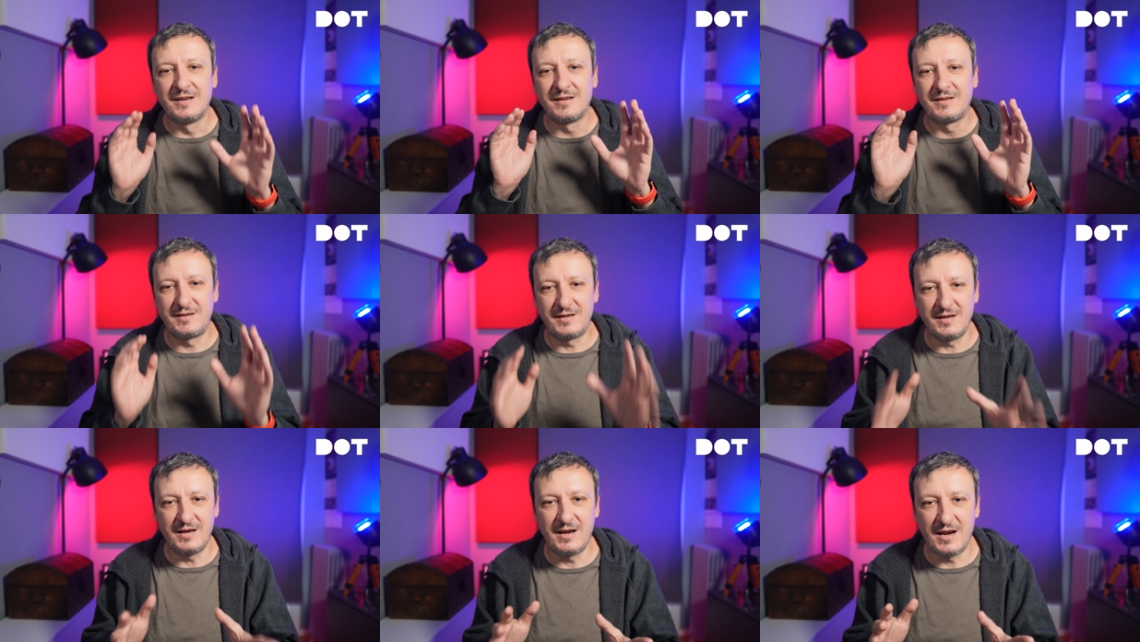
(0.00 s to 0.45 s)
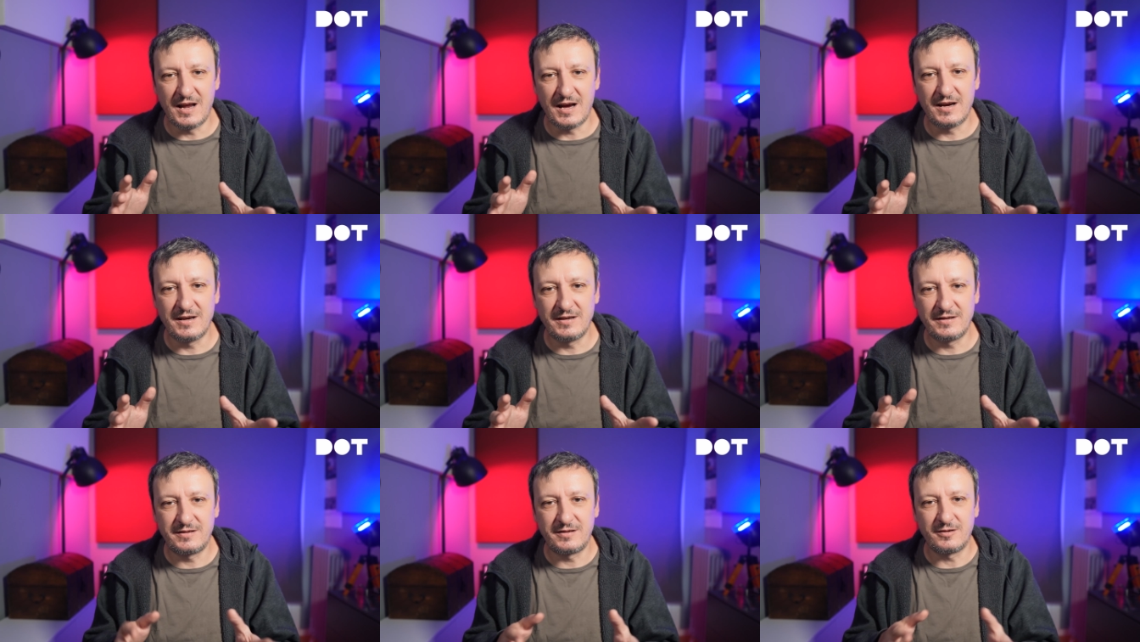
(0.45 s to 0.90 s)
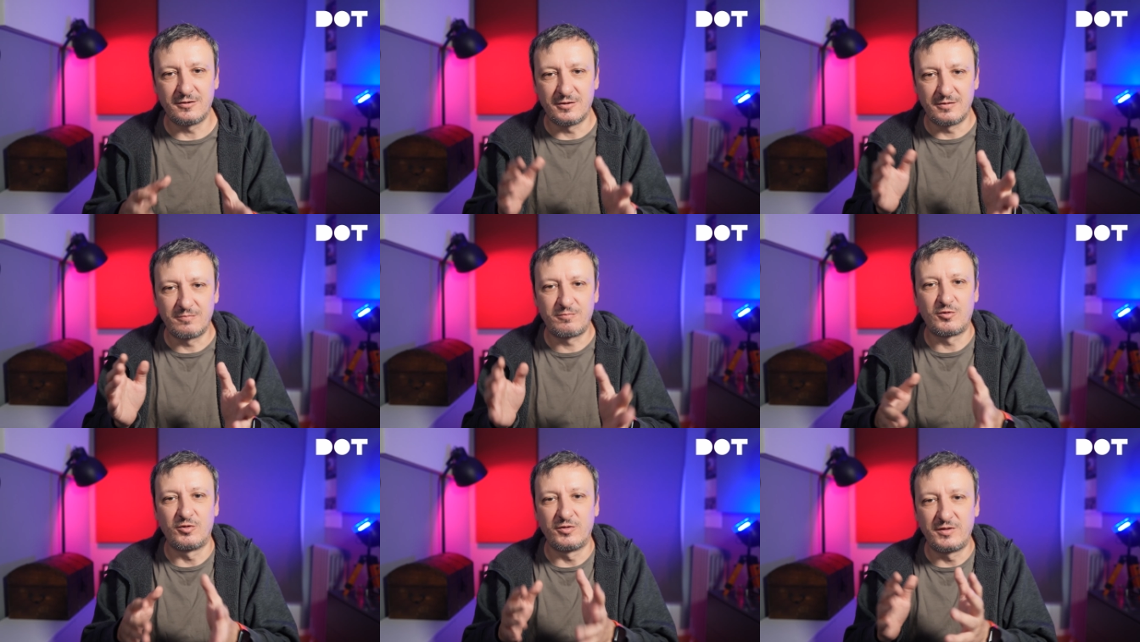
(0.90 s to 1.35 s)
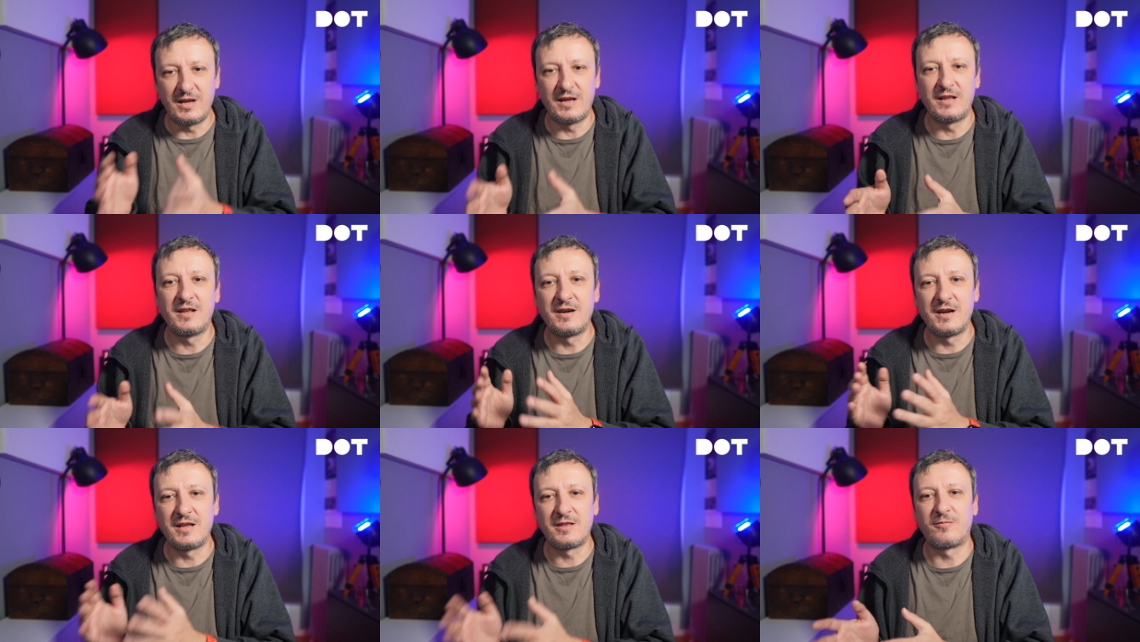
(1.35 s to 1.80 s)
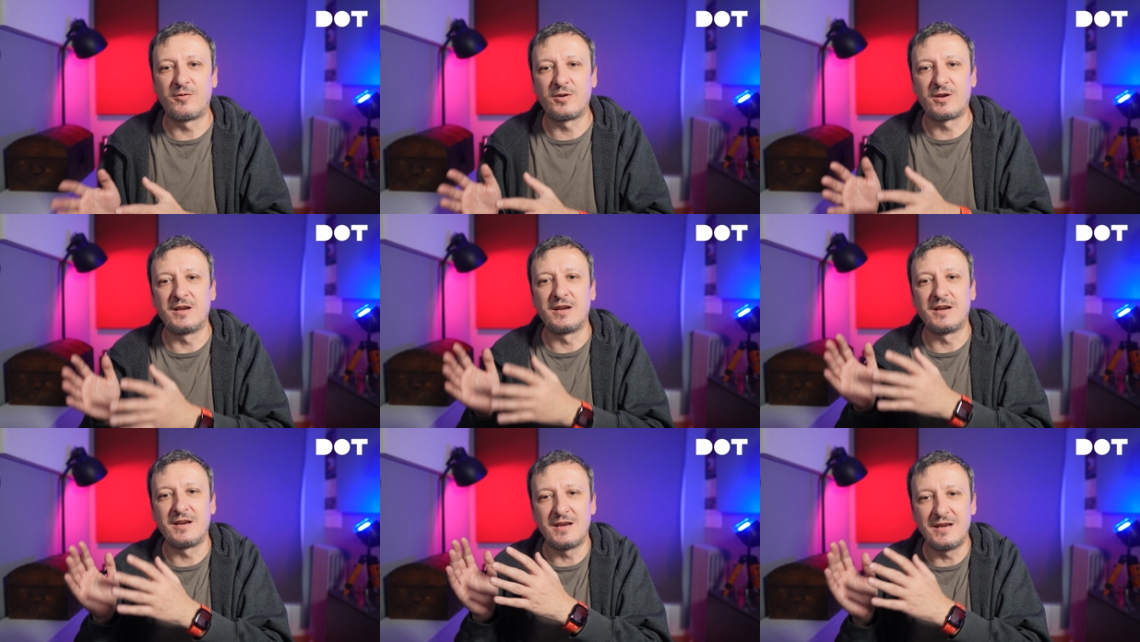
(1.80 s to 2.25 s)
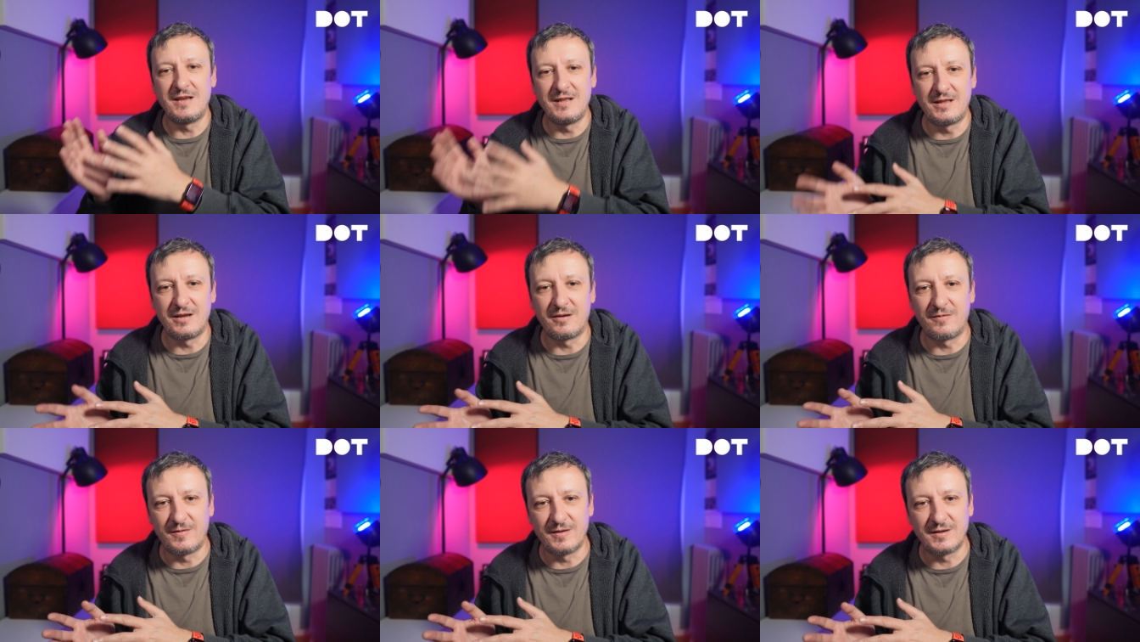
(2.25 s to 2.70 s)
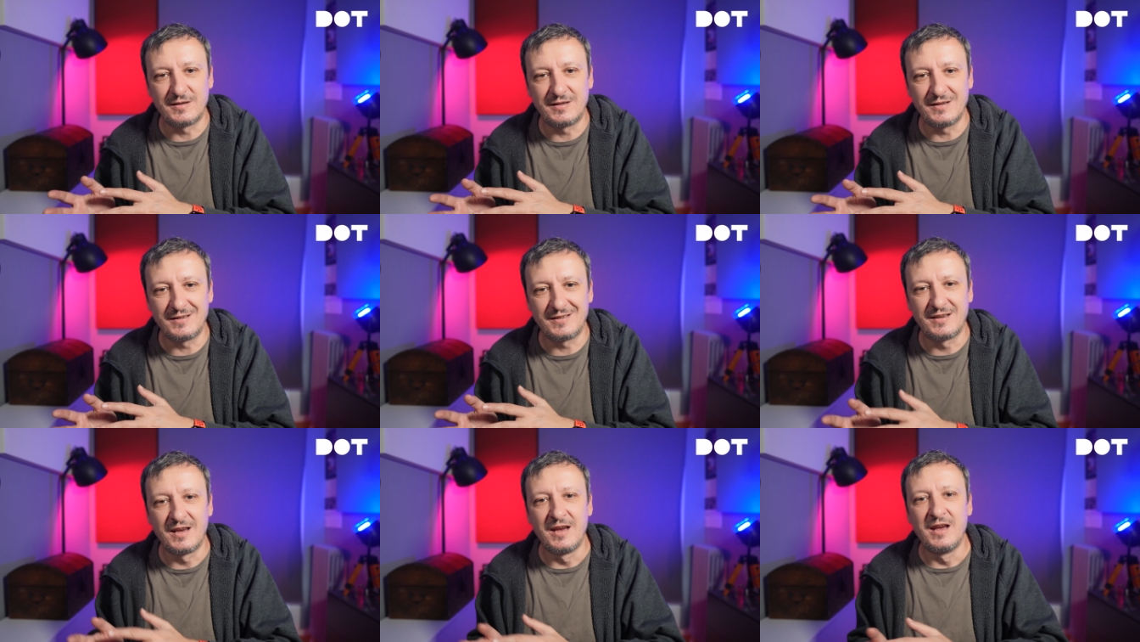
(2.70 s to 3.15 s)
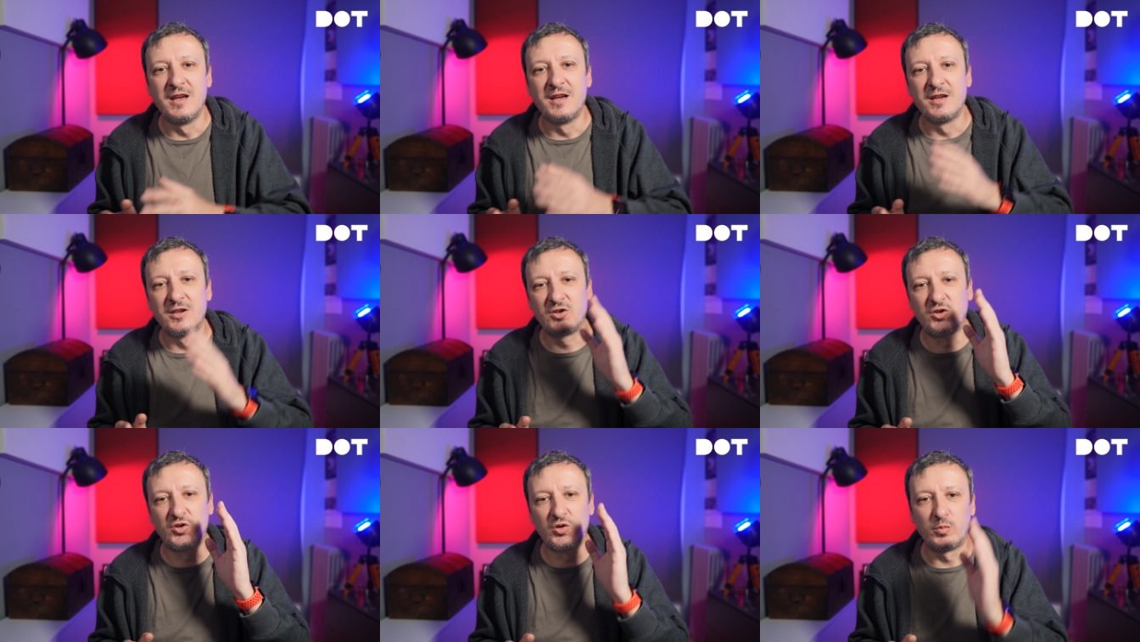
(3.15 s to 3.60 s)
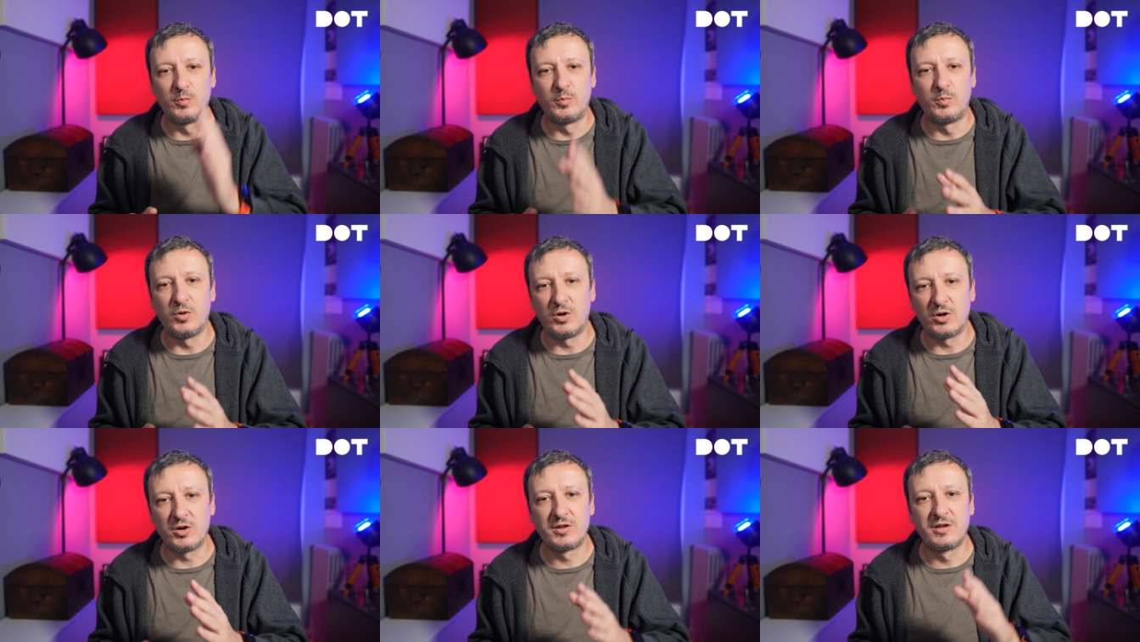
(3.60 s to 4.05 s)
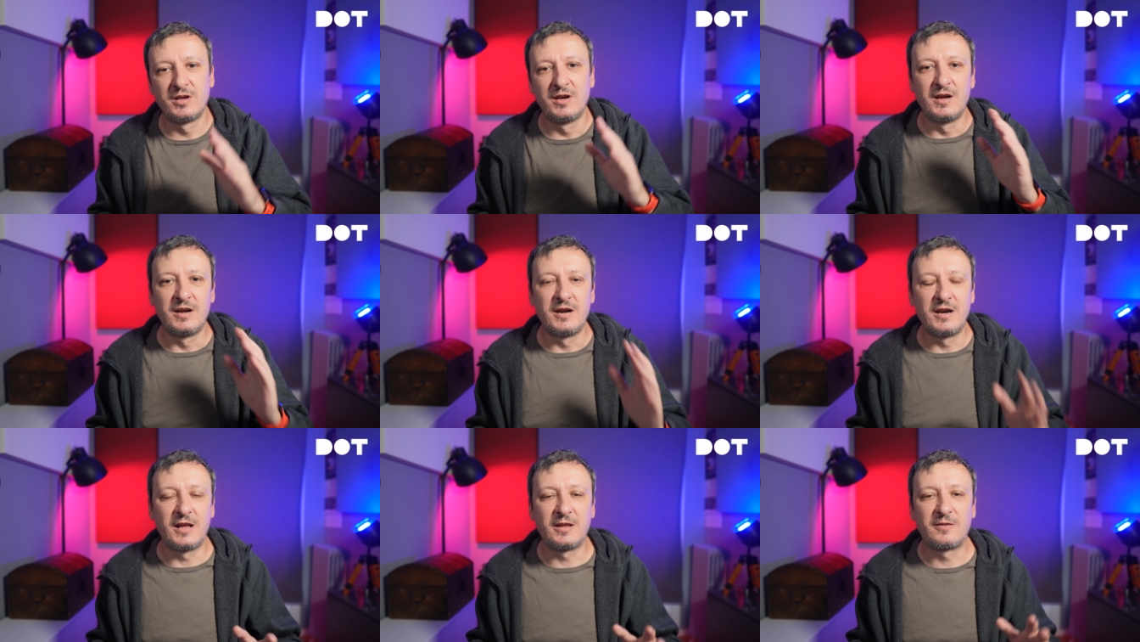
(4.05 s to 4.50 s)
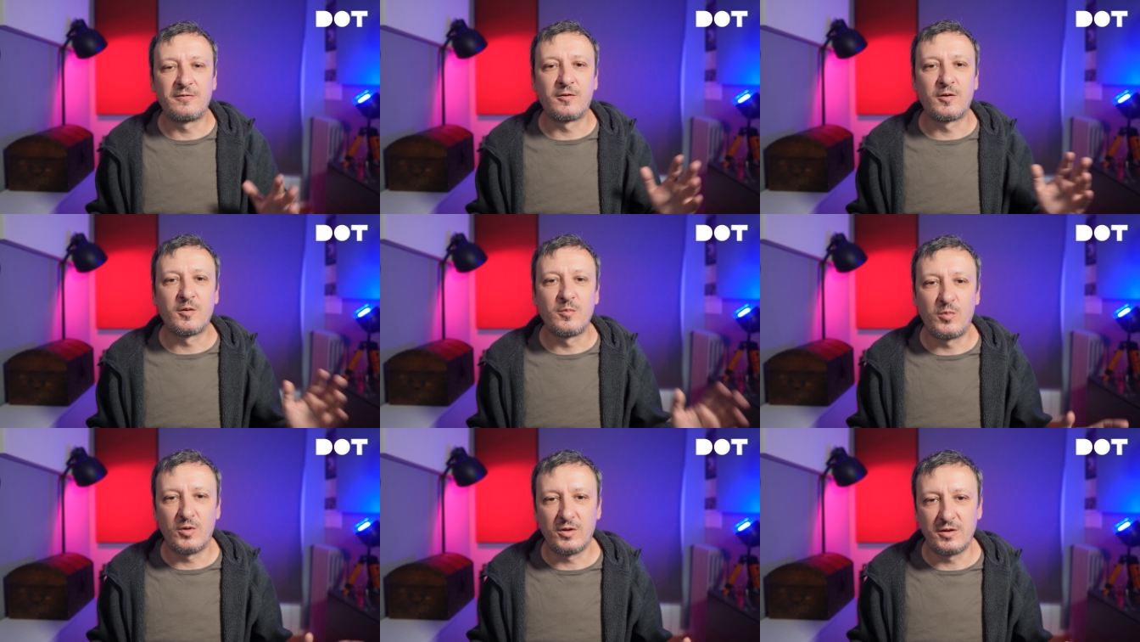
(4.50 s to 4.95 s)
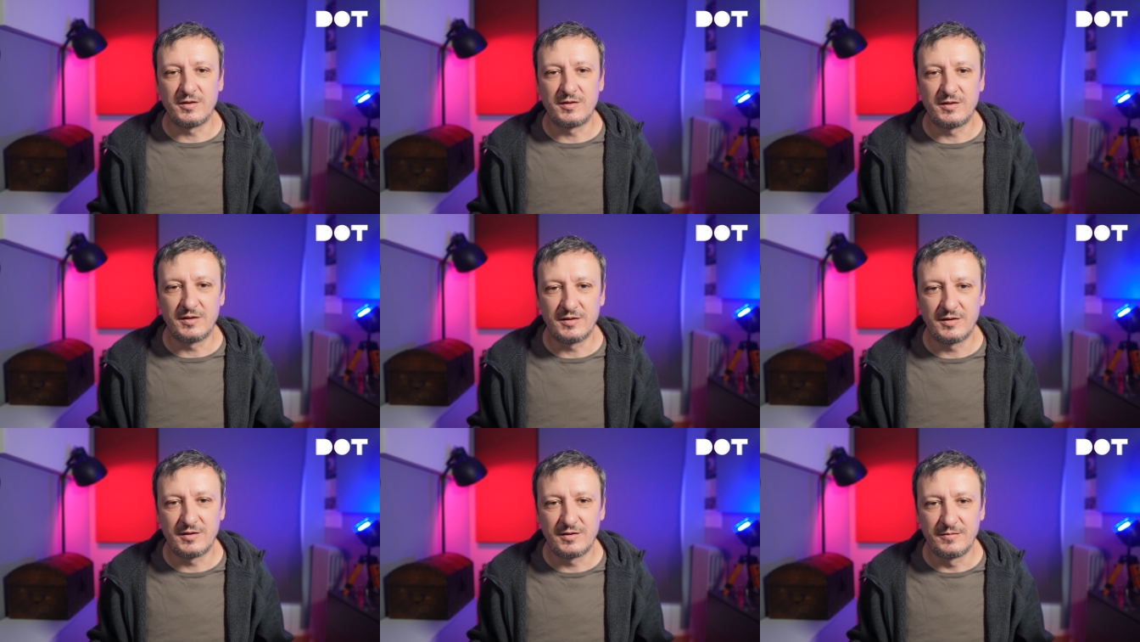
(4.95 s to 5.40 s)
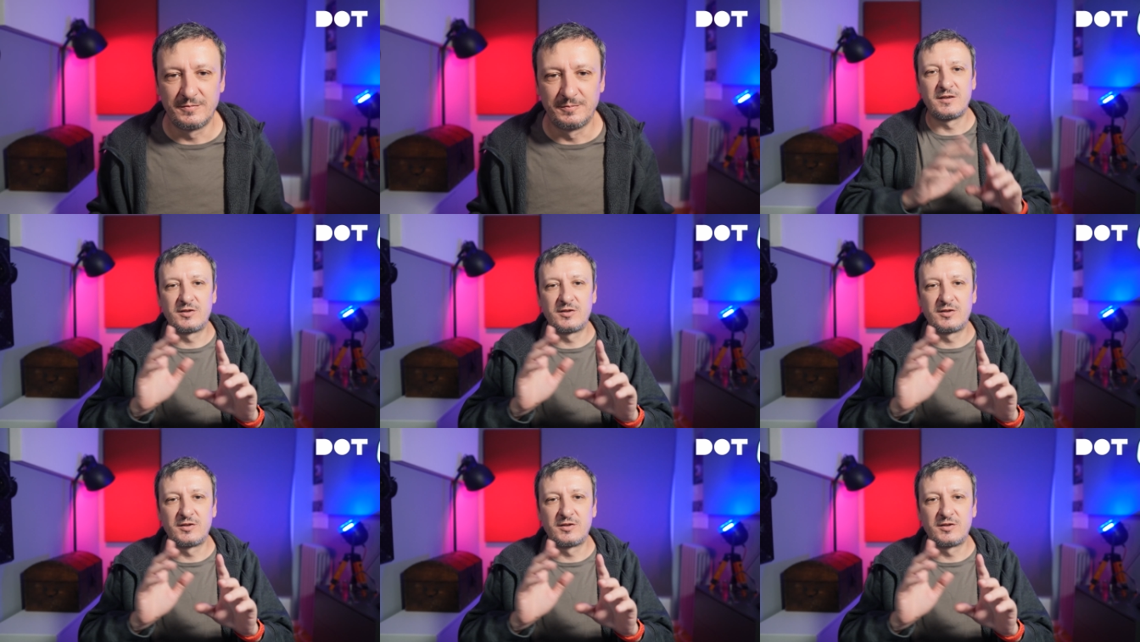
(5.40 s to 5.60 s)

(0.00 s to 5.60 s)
CNIs or container networking interfaces support network policies.